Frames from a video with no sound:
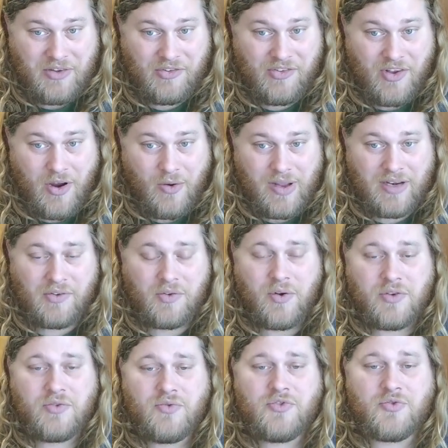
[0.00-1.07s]
So it is
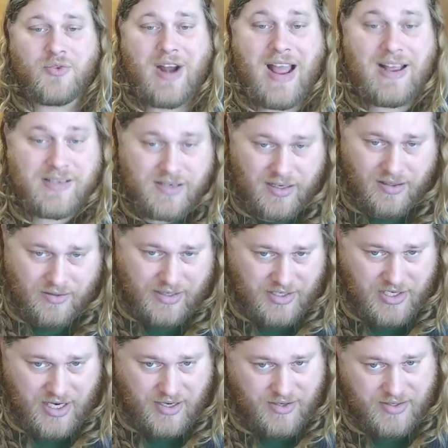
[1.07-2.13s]
going to drastically
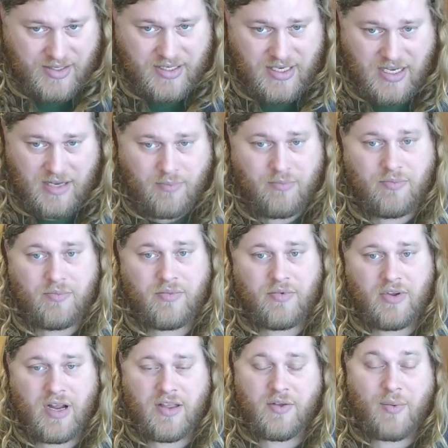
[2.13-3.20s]
change the team,
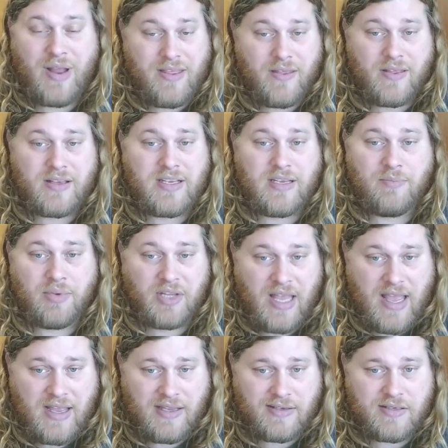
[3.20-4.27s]
the way that the team
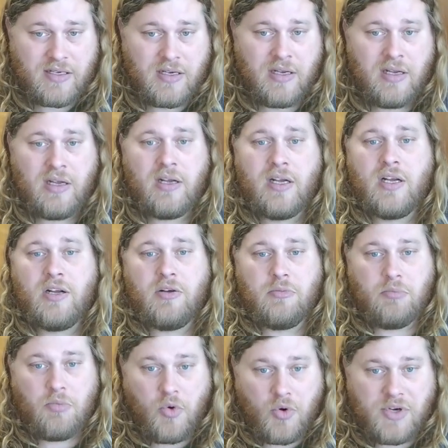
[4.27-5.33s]
plays,
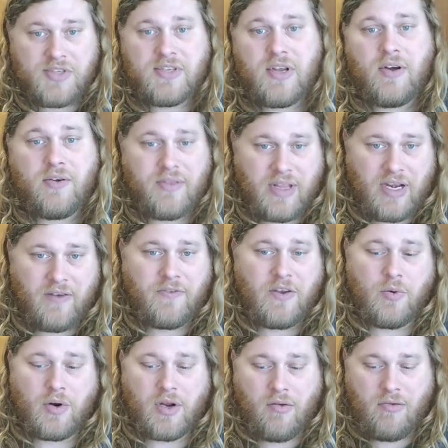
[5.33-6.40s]
more so than if you
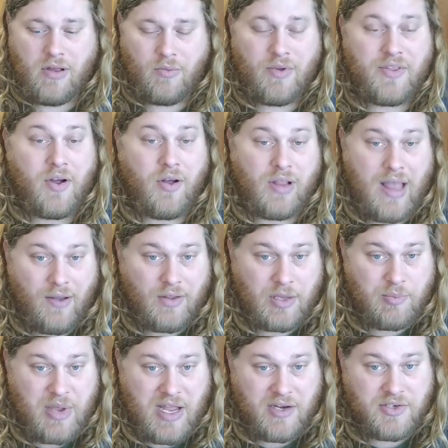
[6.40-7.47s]
were going with all Howling
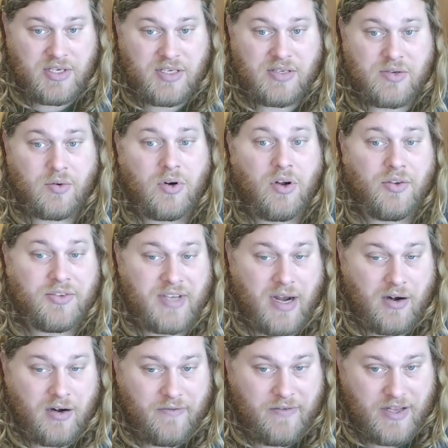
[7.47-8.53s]
Banshees or all
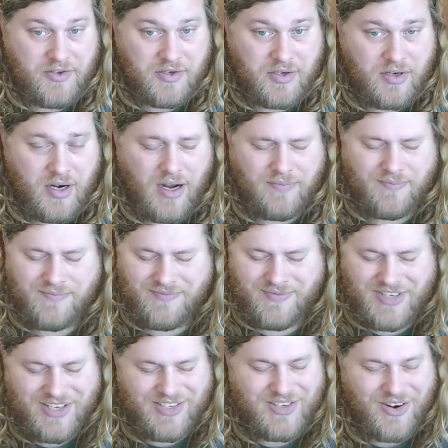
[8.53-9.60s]
Dire Avenger.
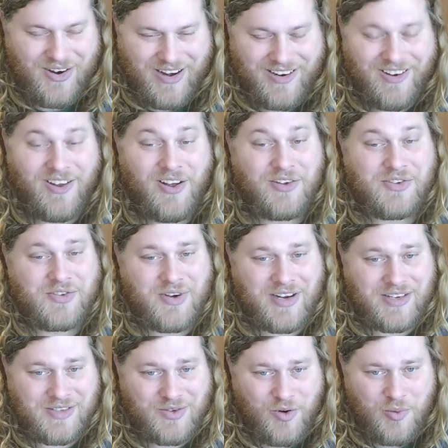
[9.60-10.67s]
All
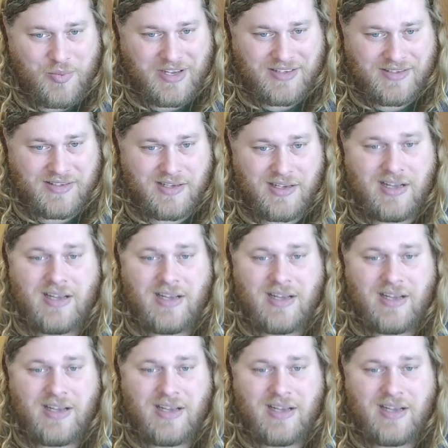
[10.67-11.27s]
Striking Scorpions.